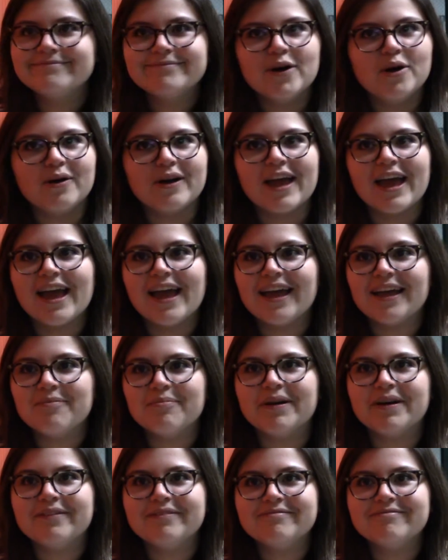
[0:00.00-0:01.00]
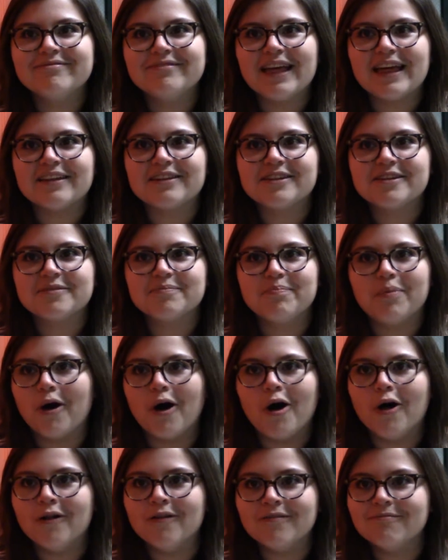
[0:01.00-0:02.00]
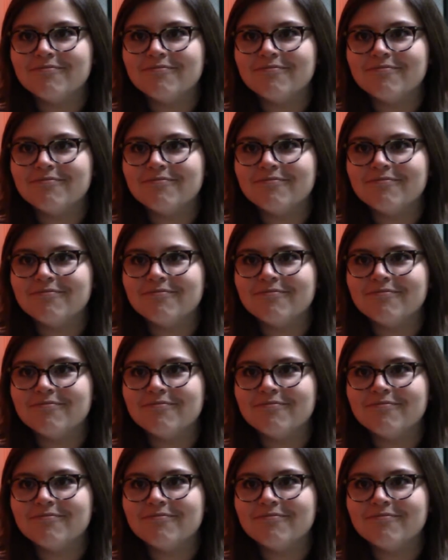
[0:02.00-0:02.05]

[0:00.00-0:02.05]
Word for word: Okay, but that's Paul.